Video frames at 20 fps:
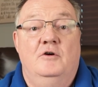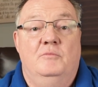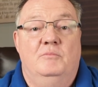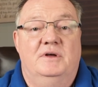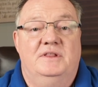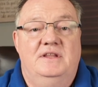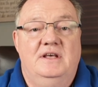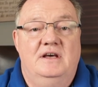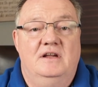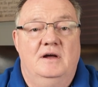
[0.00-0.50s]

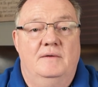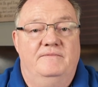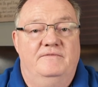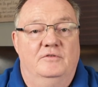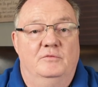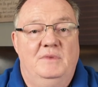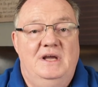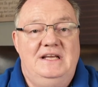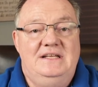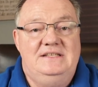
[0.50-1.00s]
but then up
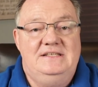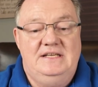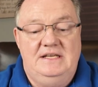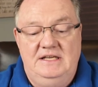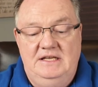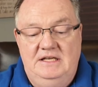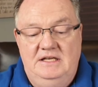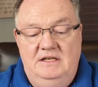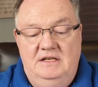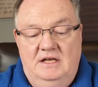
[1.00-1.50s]
from
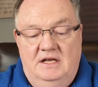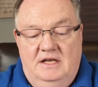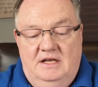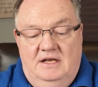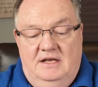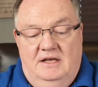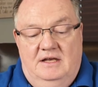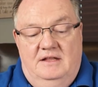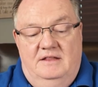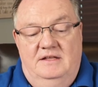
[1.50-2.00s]
18,
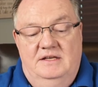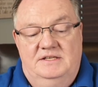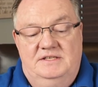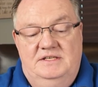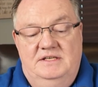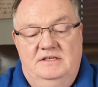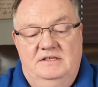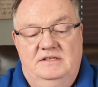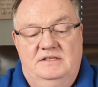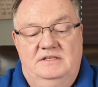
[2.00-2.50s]

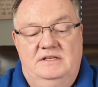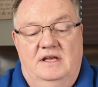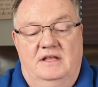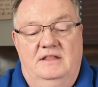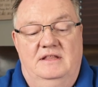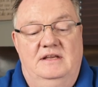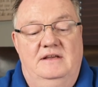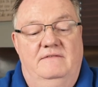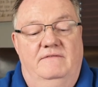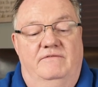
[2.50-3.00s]
this is
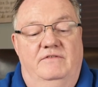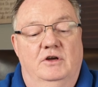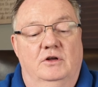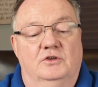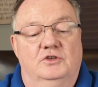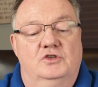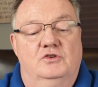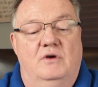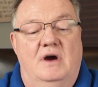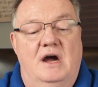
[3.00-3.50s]
the
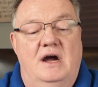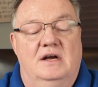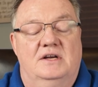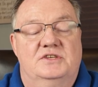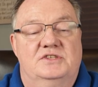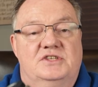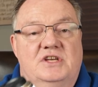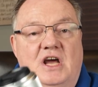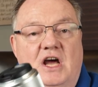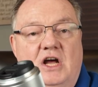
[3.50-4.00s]

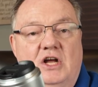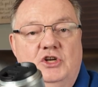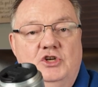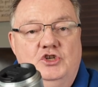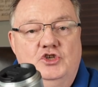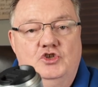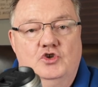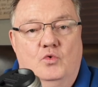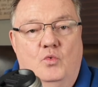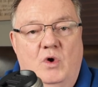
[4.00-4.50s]
Viltrox
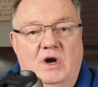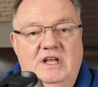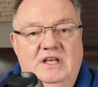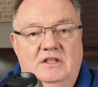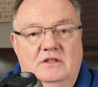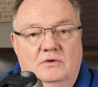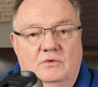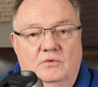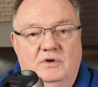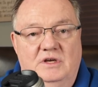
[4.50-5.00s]

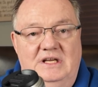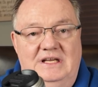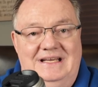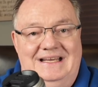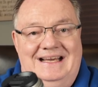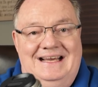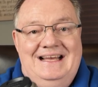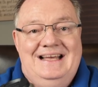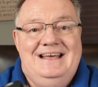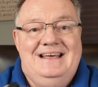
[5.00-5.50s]

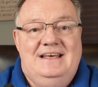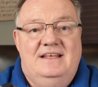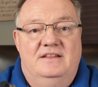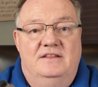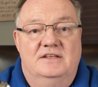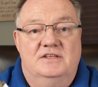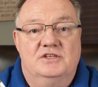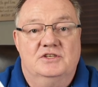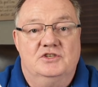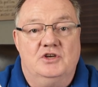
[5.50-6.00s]
23.
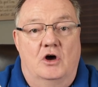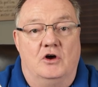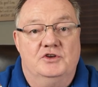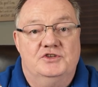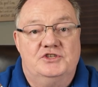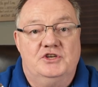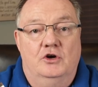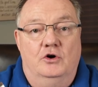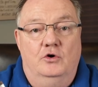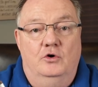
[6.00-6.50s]
This is
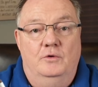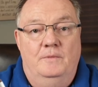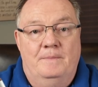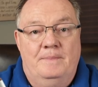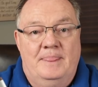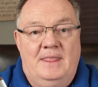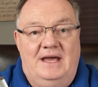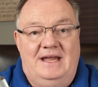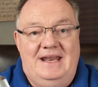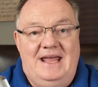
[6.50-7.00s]
also
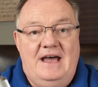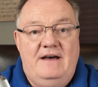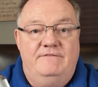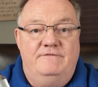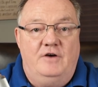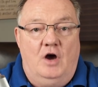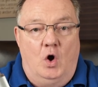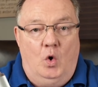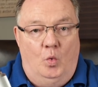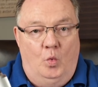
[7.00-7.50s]
an
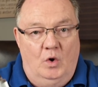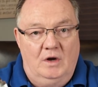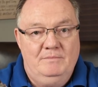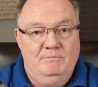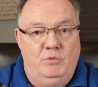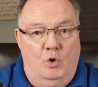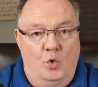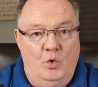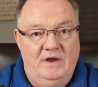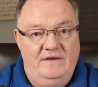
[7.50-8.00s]

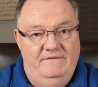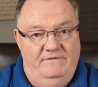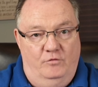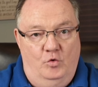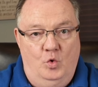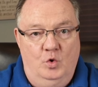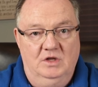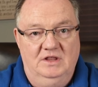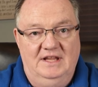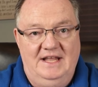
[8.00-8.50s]

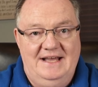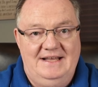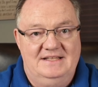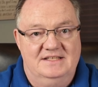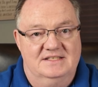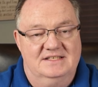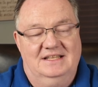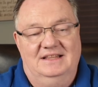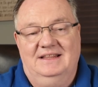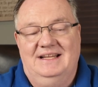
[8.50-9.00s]
f1.4
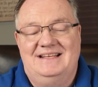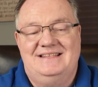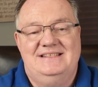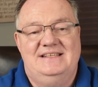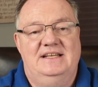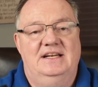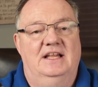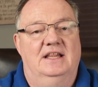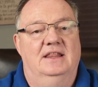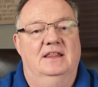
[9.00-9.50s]
lens.
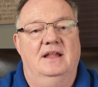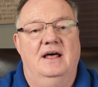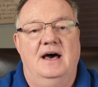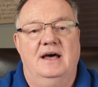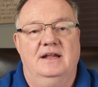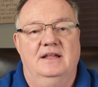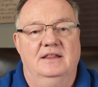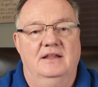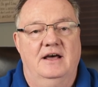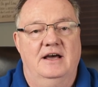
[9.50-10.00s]
Lets in a
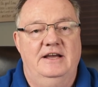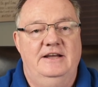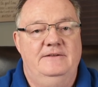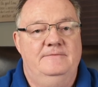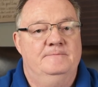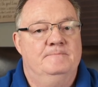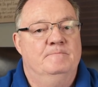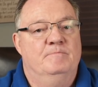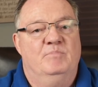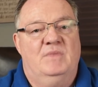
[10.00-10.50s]
lot of
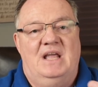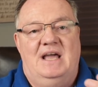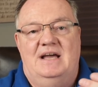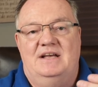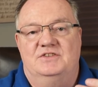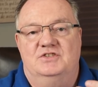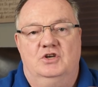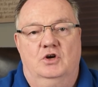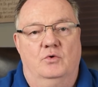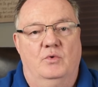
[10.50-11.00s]
light,
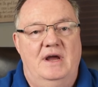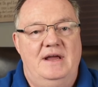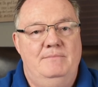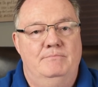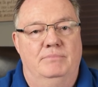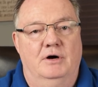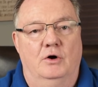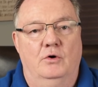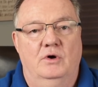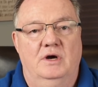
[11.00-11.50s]
has
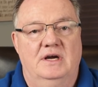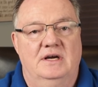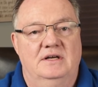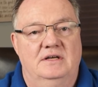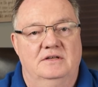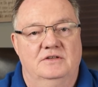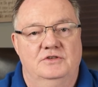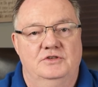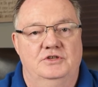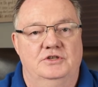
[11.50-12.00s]
great
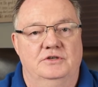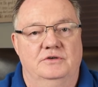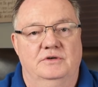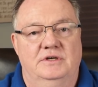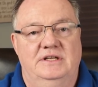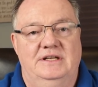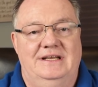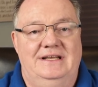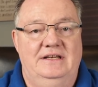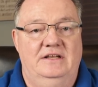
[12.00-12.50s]
bokeh to
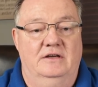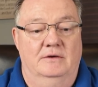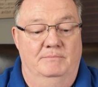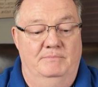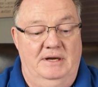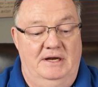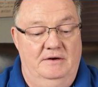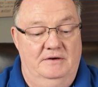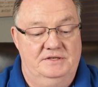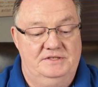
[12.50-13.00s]
it in
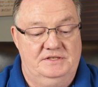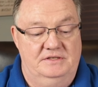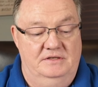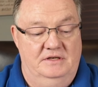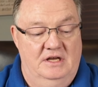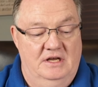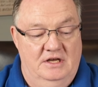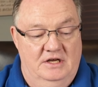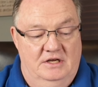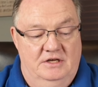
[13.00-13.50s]

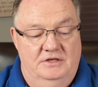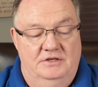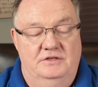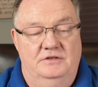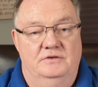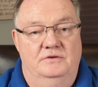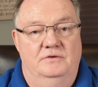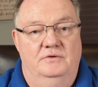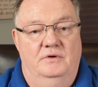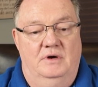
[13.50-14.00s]
comparison
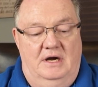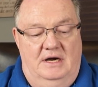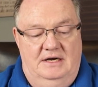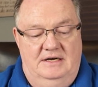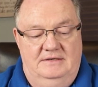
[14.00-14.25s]
to